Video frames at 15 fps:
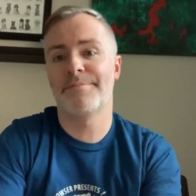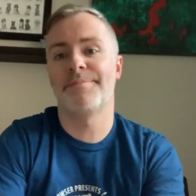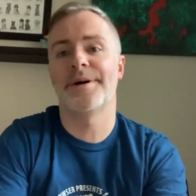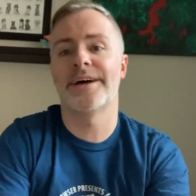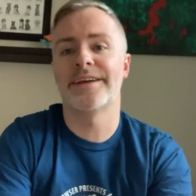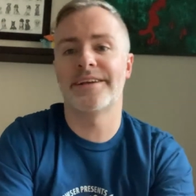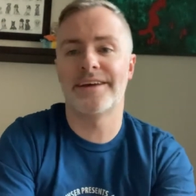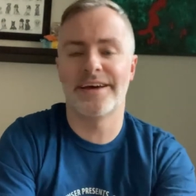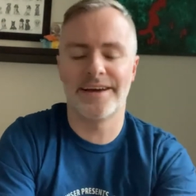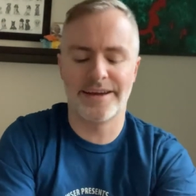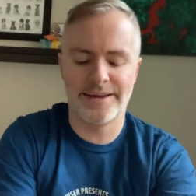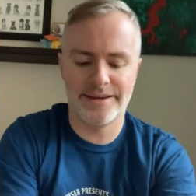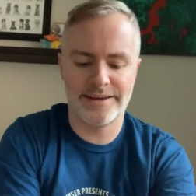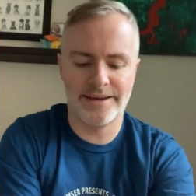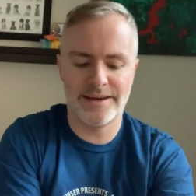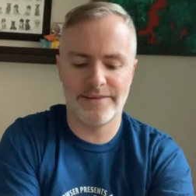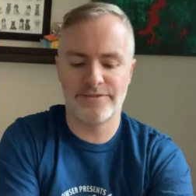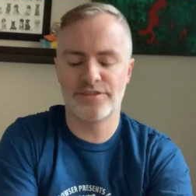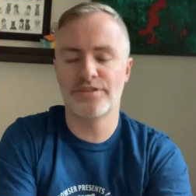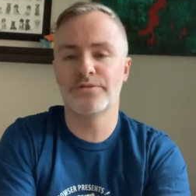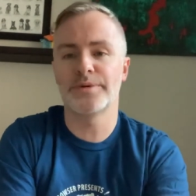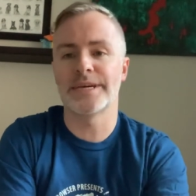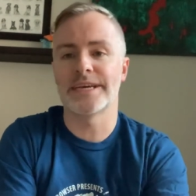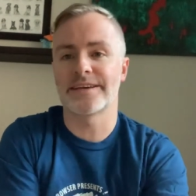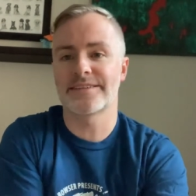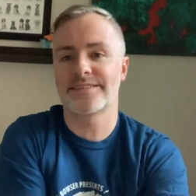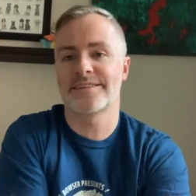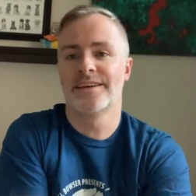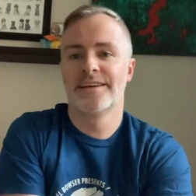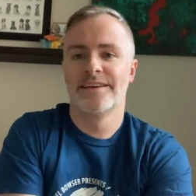but I have 2
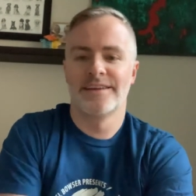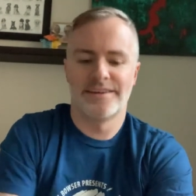weeks.